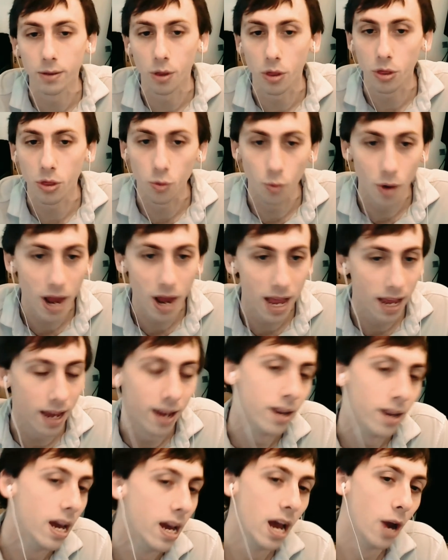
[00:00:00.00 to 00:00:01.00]
the
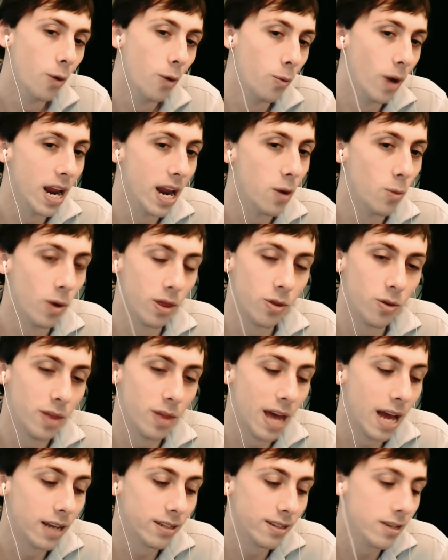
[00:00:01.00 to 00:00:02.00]
thread, right? Whether
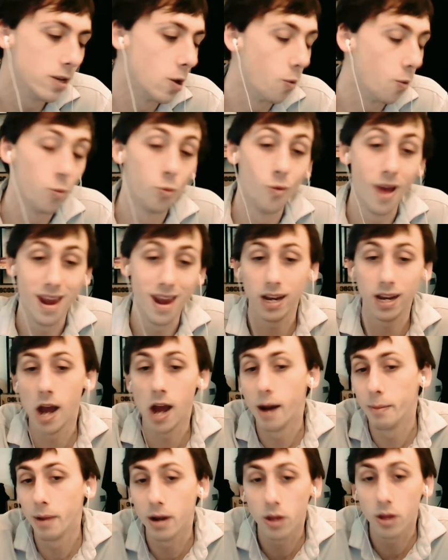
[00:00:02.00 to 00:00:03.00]
that's, Reddit
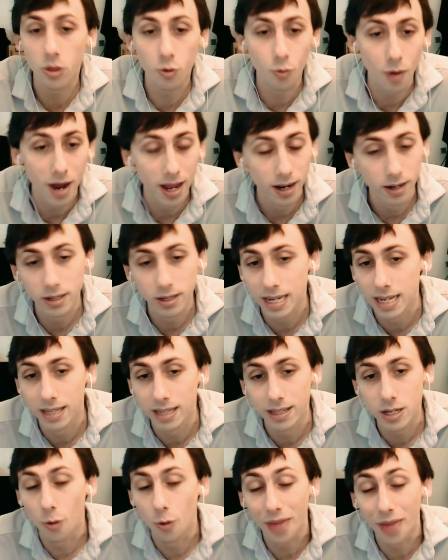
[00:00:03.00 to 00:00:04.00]
comment threads
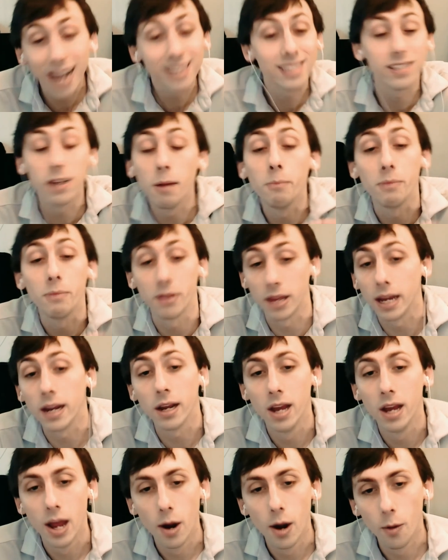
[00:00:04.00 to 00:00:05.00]
is, that's something,
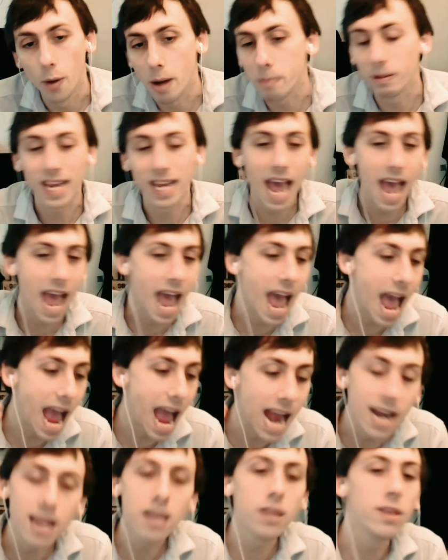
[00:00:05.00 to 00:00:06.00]
right? But like
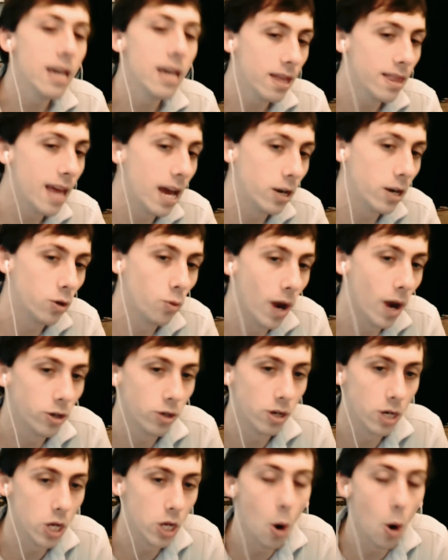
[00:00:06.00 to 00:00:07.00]
anything in that
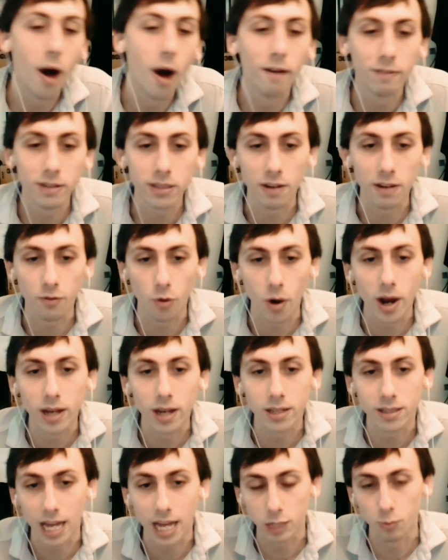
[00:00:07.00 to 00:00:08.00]
direction, obviously for
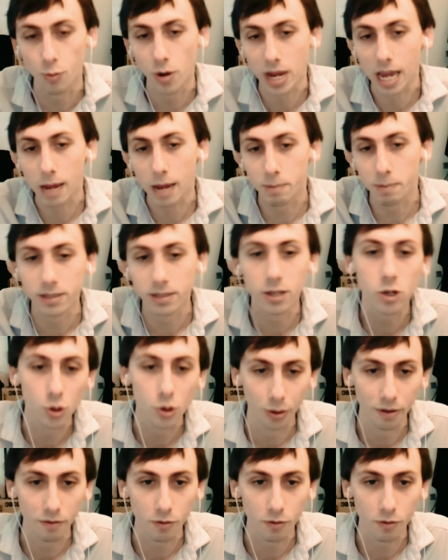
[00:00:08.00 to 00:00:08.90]
us, that's bringing positional